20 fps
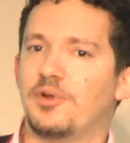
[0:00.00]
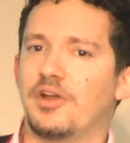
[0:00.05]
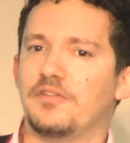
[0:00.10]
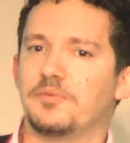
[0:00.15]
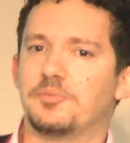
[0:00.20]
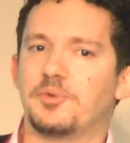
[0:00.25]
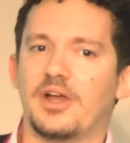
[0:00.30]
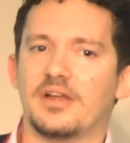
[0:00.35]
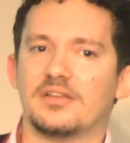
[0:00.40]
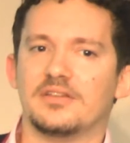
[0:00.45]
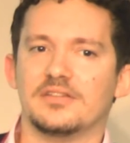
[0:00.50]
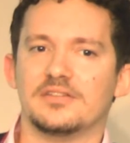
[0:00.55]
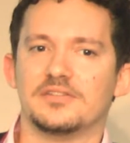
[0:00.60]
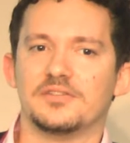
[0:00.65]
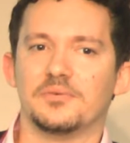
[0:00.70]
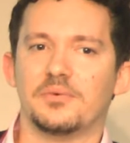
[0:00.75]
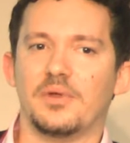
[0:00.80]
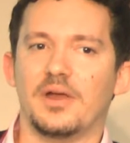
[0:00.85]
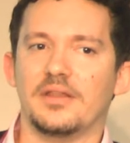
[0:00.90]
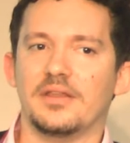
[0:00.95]
private practice
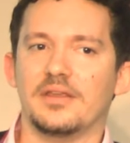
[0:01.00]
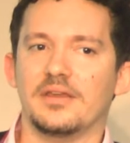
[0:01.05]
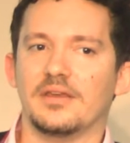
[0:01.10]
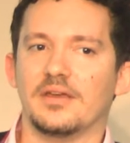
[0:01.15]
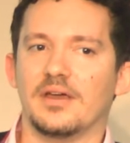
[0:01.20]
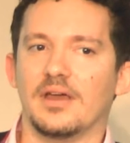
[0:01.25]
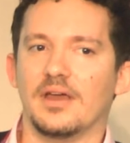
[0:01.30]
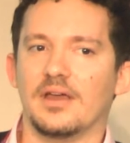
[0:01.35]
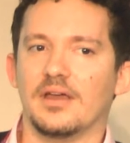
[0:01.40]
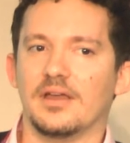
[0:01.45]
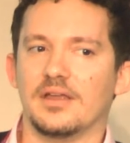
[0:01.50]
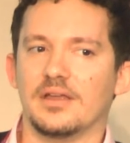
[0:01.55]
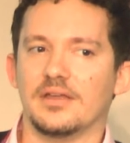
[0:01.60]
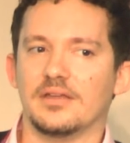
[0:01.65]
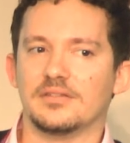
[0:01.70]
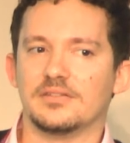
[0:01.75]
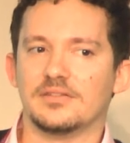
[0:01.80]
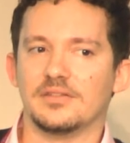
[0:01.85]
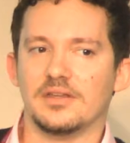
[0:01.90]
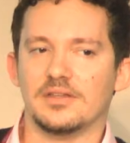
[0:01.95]
to running
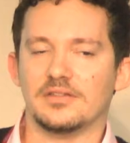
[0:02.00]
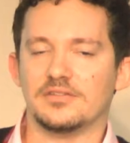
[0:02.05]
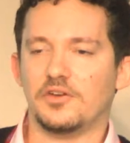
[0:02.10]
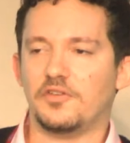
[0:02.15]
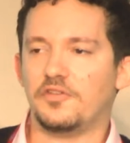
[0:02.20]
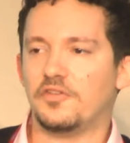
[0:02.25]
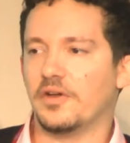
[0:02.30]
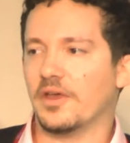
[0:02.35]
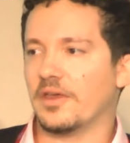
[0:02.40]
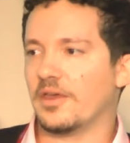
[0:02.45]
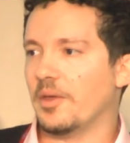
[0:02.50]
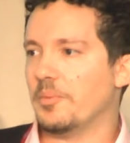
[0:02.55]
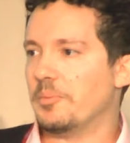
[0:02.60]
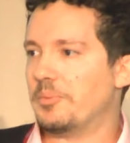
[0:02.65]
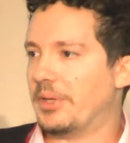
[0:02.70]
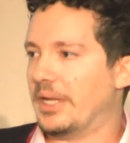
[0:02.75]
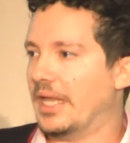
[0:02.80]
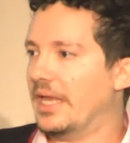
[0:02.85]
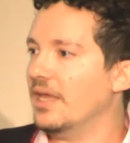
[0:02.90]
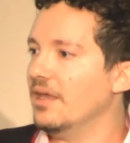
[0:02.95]
as a software
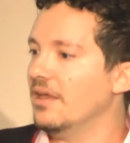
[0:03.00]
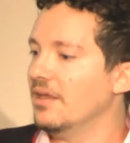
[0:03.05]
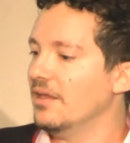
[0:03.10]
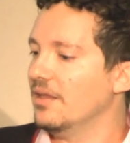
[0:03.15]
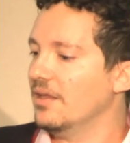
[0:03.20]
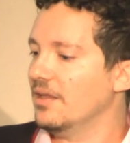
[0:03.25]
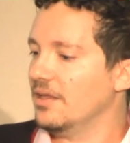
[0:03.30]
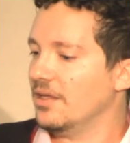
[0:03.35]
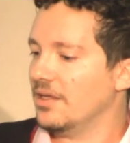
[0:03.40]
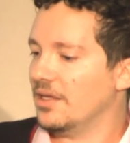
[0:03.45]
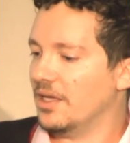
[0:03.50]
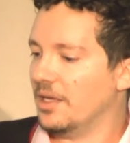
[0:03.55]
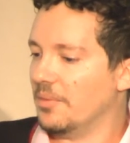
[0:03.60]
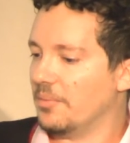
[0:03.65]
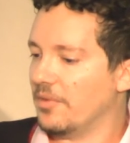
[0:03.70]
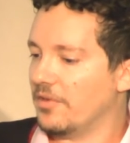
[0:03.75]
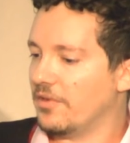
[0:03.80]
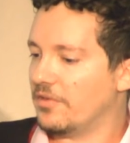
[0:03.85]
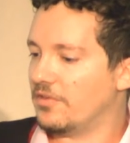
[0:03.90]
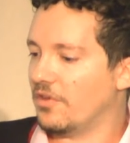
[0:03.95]
company.
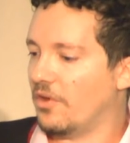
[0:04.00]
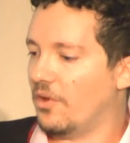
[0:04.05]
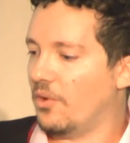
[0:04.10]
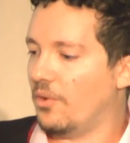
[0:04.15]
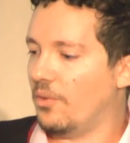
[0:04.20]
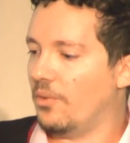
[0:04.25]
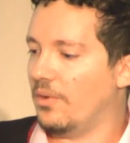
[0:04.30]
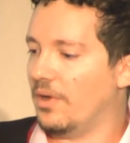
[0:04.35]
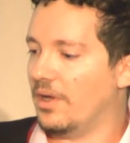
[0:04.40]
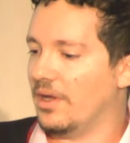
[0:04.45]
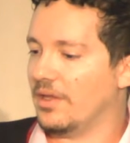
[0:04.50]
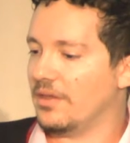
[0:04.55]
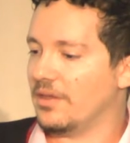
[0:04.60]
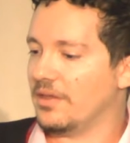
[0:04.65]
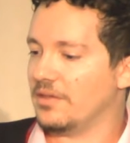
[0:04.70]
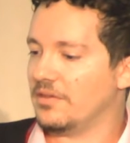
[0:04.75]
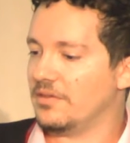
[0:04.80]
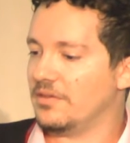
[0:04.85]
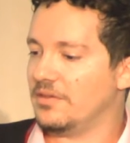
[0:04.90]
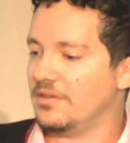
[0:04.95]
This
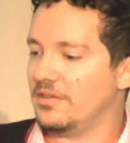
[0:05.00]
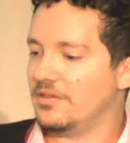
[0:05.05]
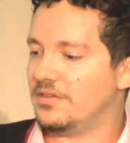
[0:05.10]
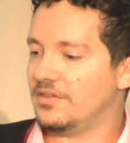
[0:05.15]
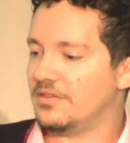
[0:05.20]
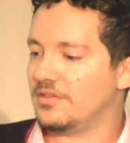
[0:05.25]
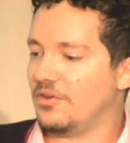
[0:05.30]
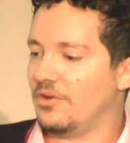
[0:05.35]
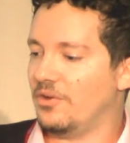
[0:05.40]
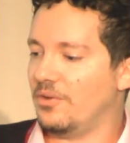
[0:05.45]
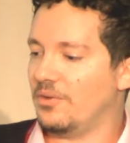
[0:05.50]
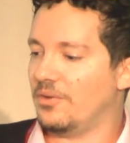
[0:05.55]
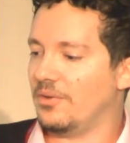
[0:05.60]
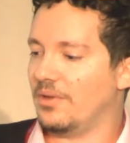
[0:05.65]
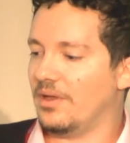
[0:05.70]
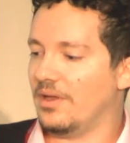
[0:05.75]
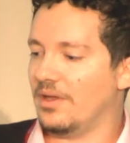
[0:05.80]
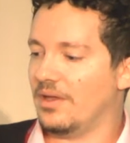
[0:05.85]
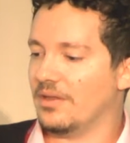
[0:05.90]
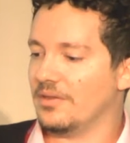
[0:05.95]
is
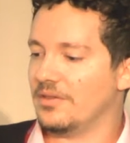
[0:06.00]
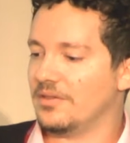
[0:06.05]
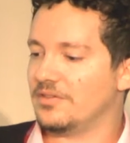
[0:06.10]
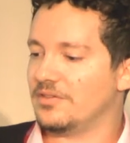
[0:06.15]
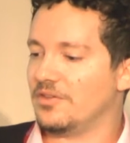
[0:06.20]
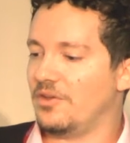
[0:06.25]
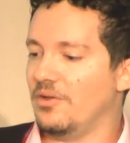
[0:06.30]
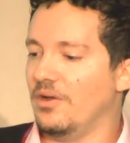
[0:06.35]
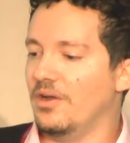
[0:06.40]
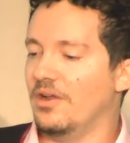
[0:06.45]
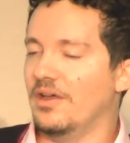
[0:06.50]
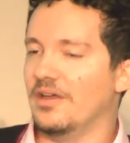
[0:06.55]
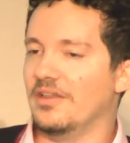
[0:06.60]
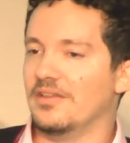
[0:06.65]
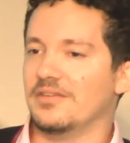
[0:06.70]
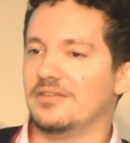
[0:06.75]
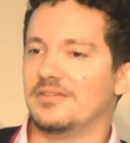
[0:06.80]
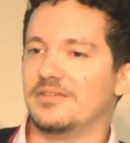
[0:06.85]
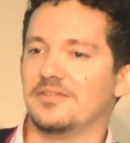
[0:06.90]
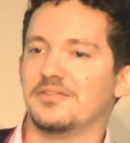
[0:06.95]
all
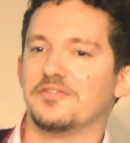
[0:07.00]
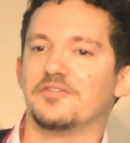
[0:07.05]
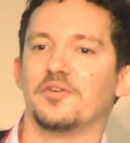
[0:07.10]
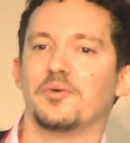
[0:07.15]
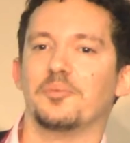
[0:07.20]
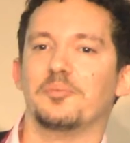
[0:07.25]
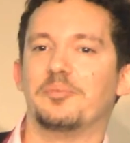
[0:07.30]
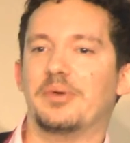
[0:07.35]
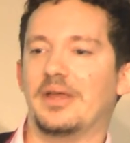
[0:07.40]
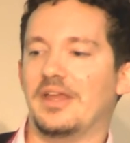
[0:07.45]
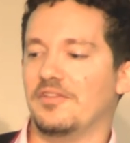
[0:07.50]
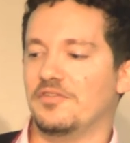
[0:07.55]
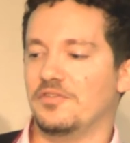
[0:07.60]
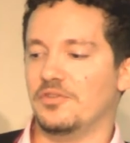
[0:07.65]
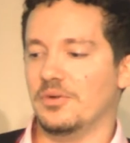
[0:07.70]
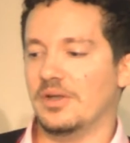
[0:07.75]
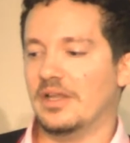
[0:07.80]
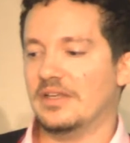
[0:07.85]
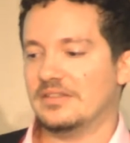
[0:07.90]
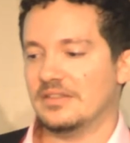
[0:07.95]
learned from
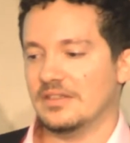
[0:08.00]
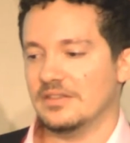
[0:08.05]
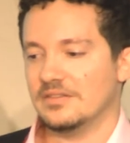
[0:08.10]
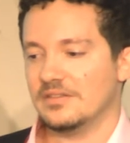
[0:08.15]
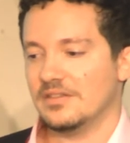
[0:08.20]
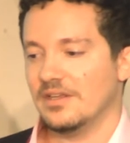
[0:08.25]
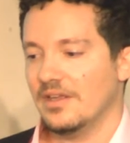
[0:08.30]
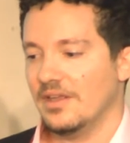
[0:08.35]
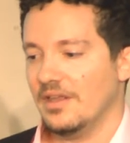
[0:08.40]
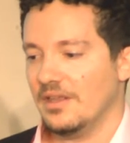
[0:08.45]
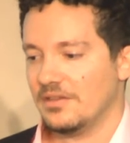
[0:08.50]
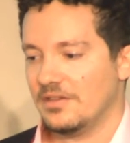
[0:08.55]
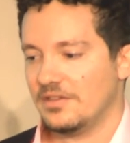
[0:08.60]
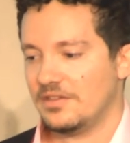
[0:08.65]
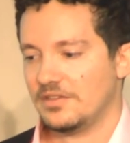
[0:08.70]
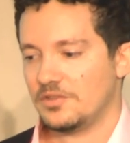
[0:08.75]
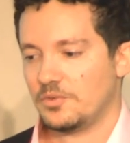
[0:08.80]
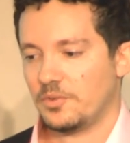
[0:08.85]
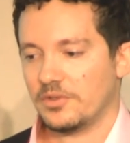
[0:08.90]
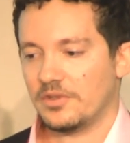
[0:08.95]
painful lessons.
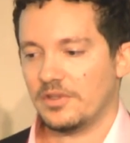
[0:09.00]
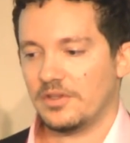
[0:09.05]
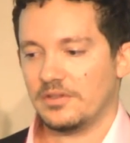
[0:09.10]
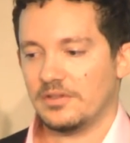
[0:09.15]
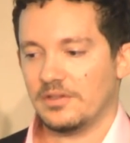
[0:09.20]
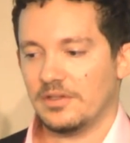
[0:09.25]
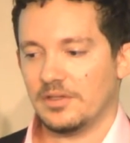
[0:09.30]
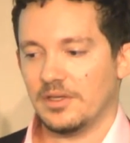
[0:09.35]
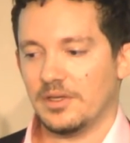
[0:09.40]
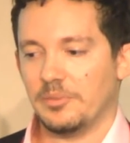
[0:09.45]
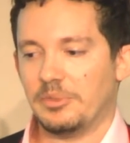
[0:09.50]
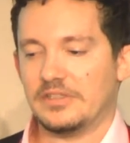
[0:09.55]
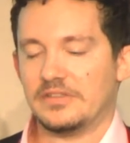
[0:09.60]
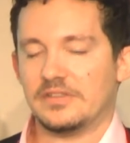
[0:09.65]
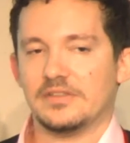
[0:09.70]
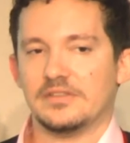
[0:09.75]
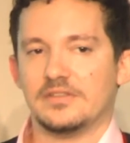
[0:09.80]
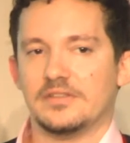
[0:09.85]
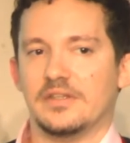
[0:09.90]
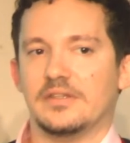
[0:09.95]
This is what
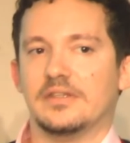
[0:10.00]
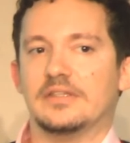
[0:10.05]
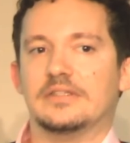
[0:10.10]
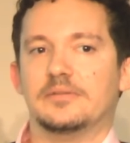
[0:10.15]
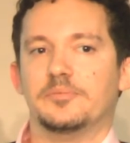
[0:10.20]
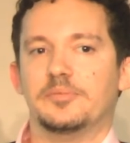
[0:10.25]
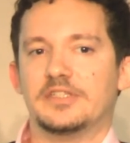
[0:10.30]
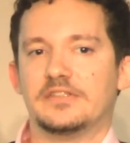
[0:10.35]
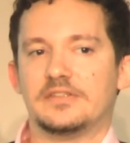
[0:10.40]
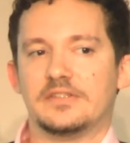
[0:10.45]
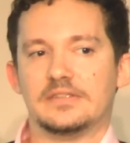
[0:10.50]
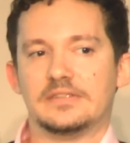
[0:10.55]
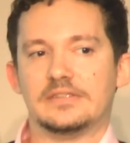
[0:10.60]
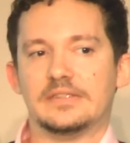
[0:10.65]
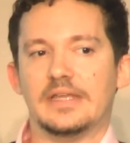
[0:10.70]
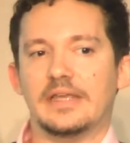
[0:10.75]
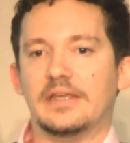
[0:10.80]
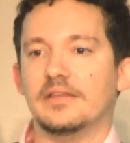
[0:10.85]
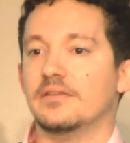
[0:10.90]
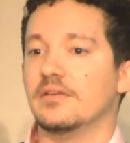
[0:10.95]
businesses
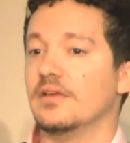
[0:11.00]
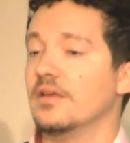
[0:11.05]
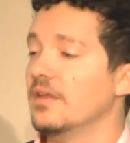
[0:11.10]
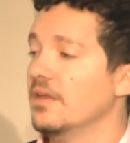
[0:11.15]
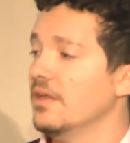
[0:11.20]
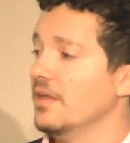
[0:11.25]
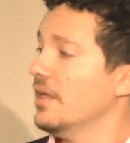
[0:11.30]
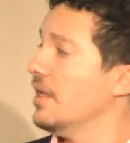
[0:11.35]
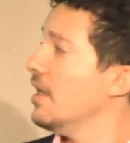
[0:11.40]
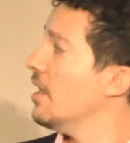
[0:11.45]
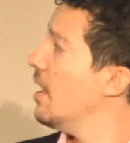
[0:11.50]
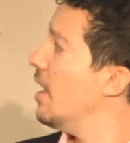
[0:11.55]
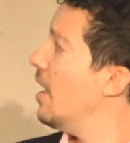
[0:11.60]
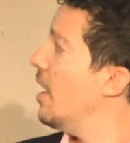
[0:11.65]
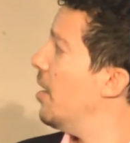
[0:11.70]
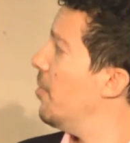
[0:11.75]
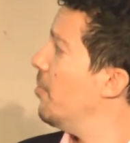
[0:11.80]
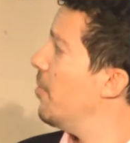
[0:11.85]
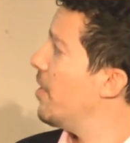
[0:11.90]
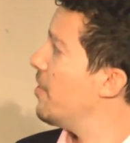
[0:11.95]
need.
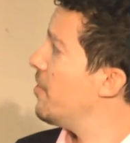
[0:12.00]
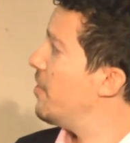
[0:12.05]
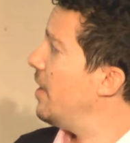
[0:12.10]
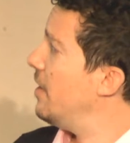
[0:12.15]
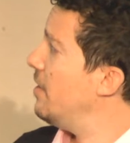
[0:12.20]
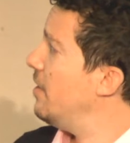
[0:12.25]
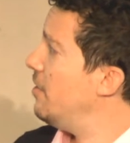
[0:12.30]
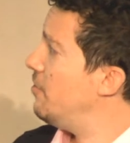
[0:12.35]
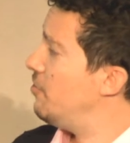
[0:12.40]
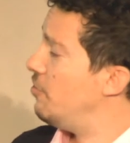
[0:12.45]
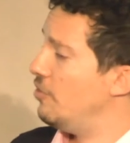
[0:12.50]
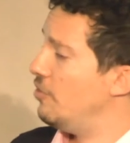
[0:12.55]
They need